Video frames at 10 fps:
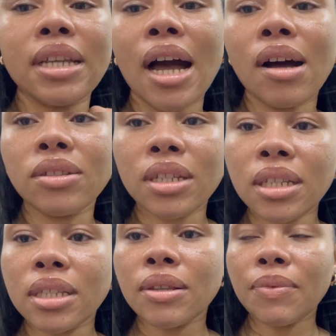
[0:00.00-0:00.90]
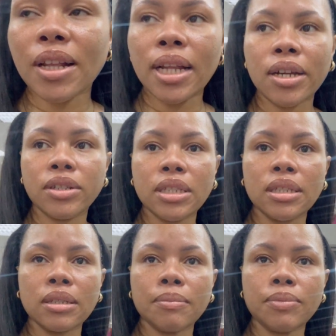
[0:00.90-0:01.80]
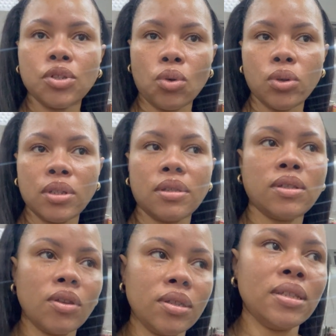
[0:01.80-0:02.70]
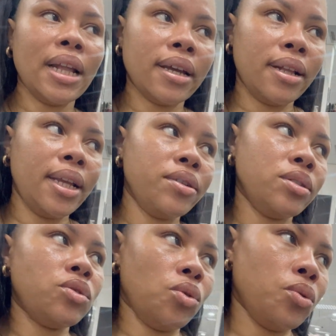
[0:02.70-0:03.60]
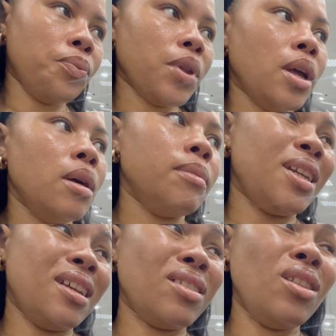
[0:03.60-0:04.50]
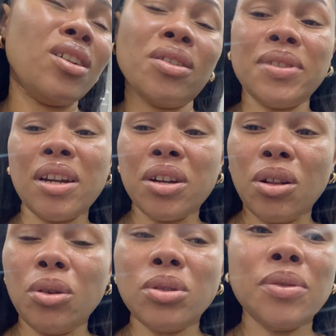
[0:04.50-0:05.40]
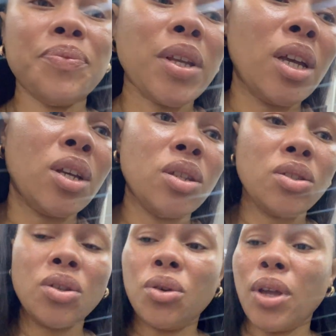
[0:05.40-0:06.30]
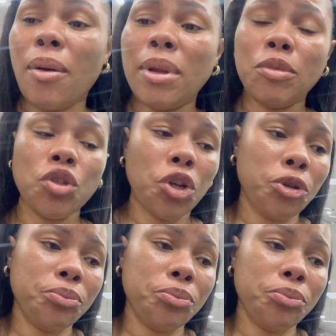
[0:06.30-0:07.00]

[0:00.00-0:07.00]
houses, the clearance stores. So this is like a clearance store that has a lot of Zara clothes. So yeah, I'm sure.